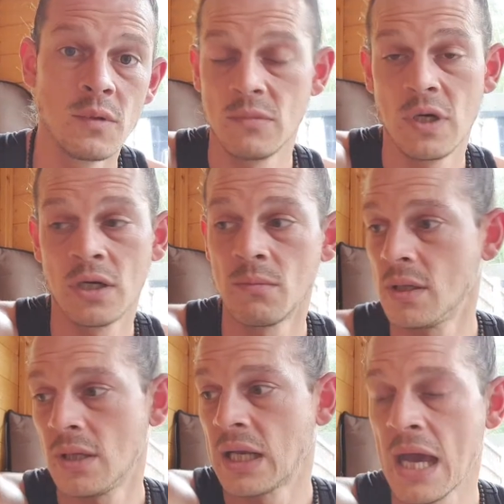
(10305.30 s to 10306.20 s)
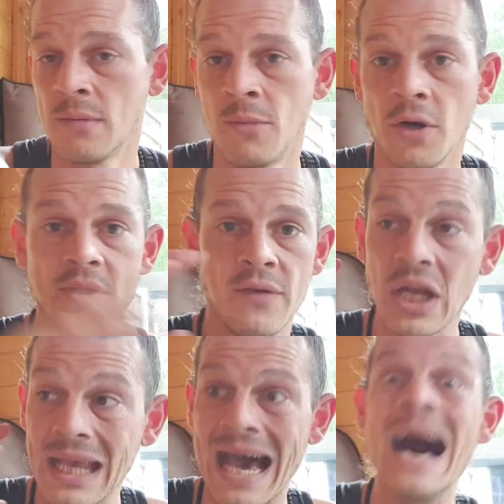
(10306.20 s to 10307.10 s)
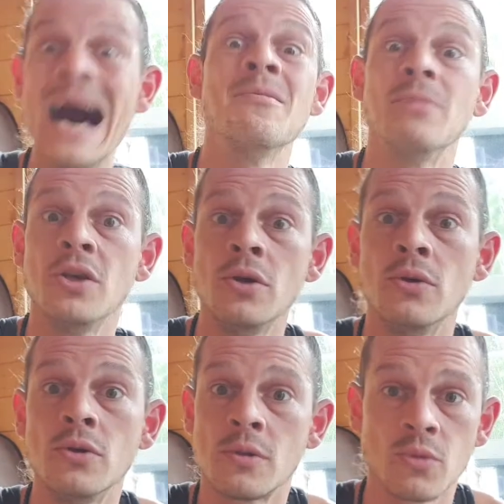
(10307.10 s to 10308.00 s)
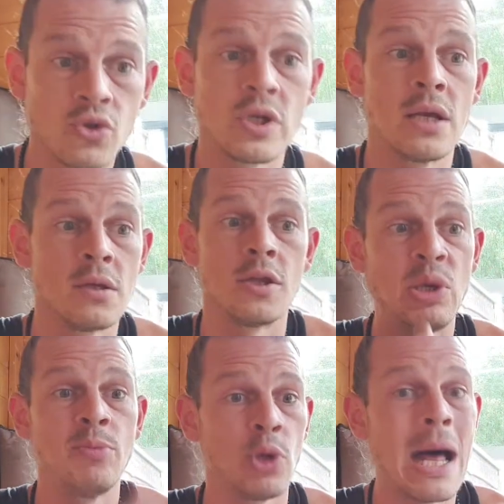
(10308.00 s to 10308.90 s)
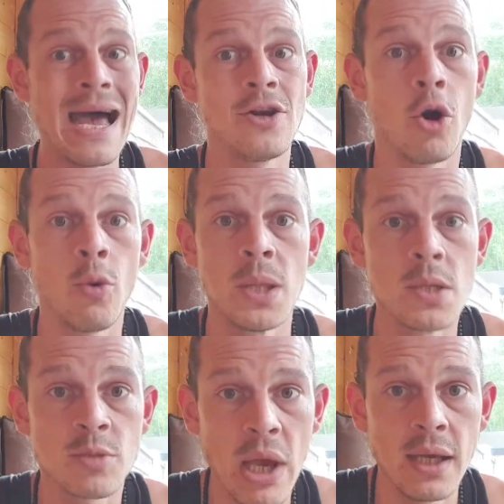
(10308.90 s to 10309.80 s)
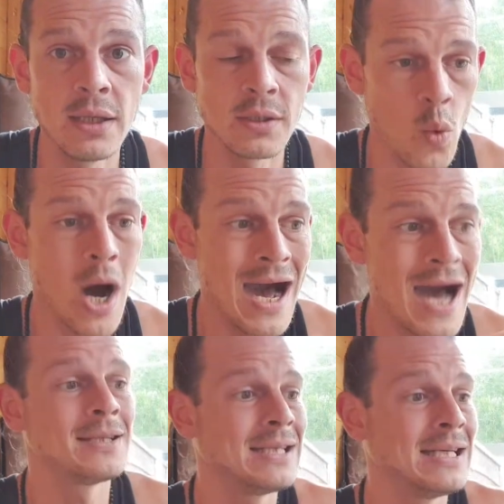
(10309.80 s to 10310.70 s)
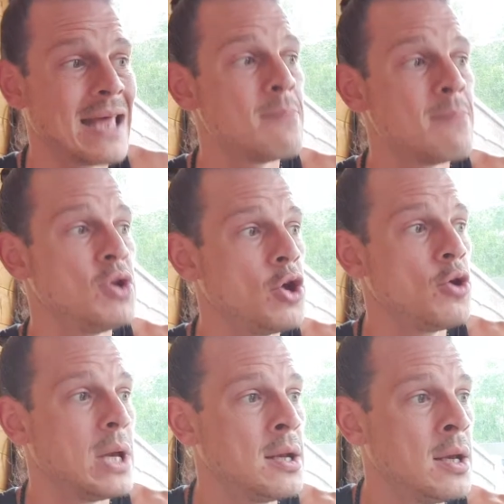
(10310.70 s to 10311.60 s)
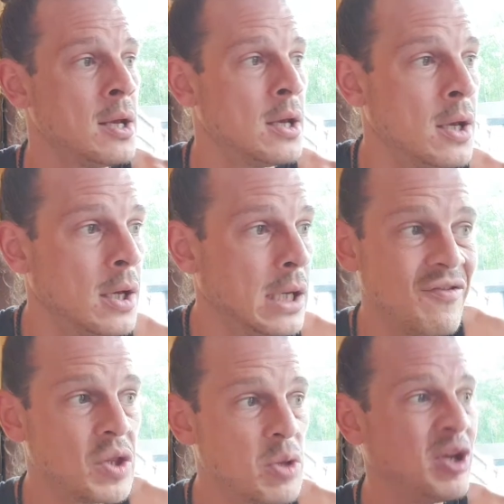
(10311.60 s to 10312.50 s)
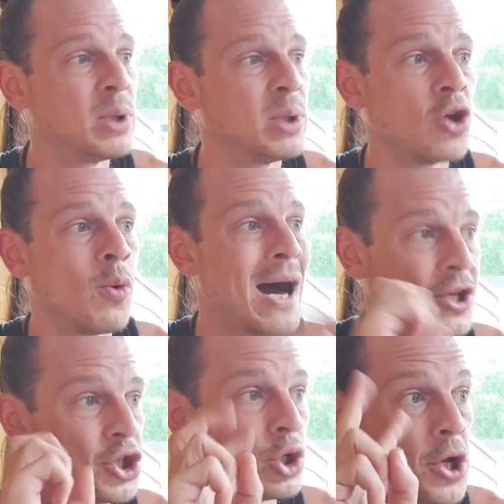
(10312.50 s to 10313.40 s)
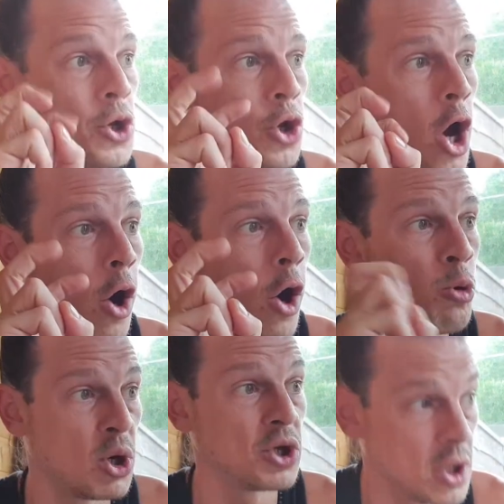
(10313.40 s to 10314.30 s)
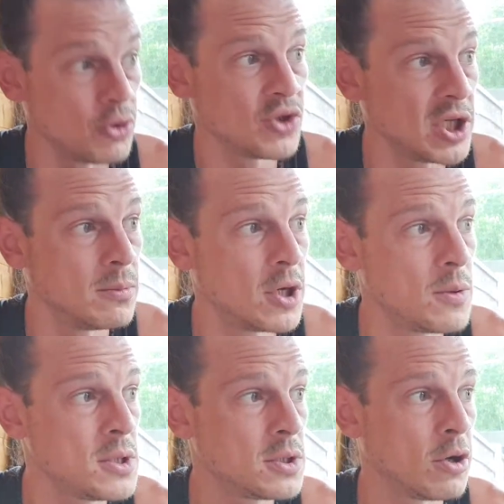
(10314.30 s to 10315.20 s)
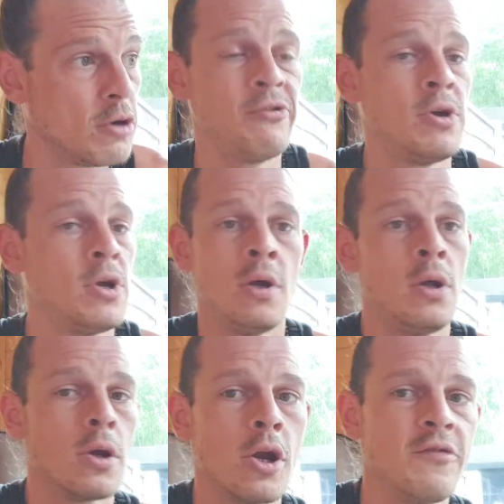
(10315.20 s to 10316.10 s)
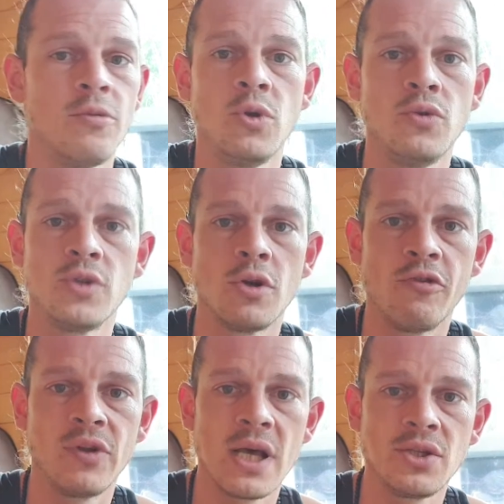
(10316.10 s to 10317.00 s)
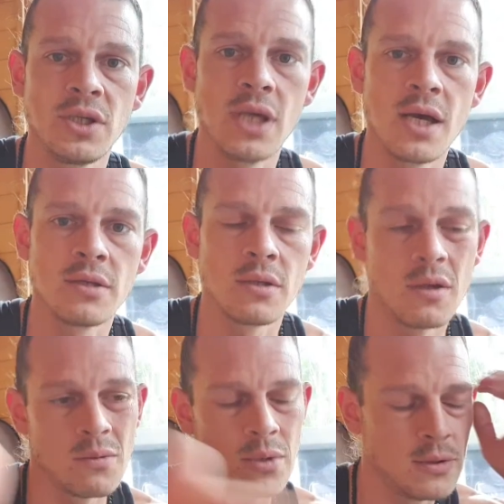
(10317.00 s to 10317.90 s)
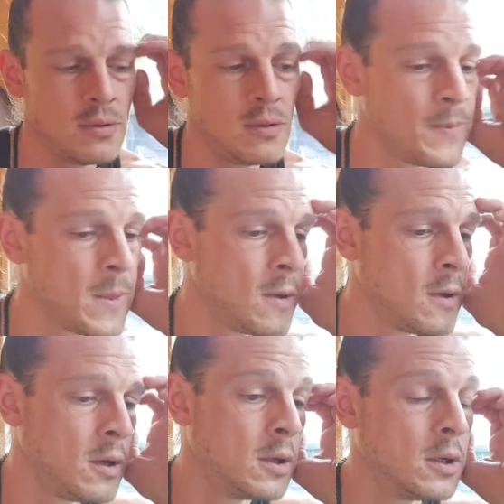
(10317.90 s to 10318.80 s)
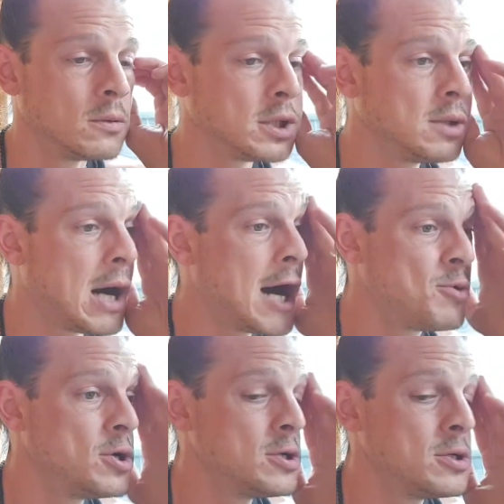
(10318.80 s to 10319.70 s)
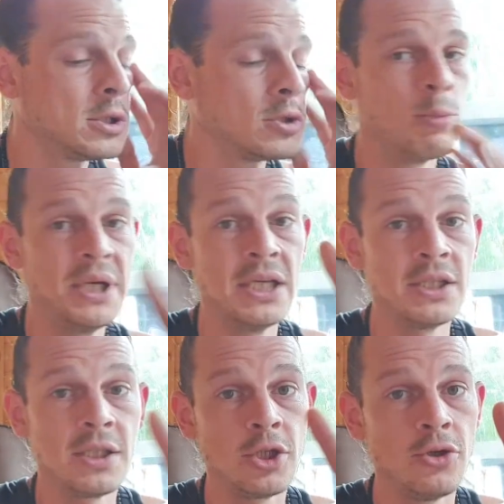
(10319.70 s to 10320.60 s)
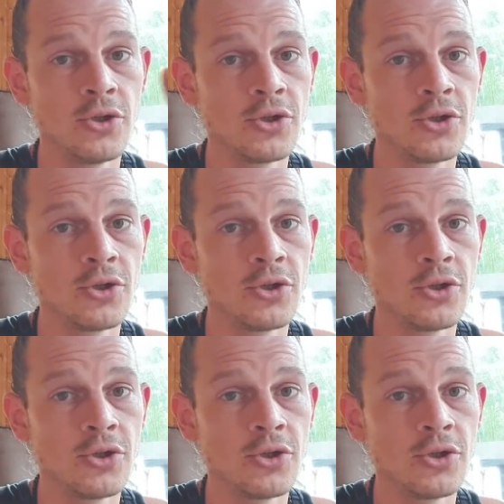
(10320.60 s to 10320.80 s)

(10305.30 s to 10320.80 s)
And I'm not again. I'm not saying that it can't be used. I'm just saying that the people I know in the space and what I see them doing, even the people I don't actually know but I still see them doing stuff. None of them using Overledger yet, so we'll We'll see what happens. I don't mean institutions,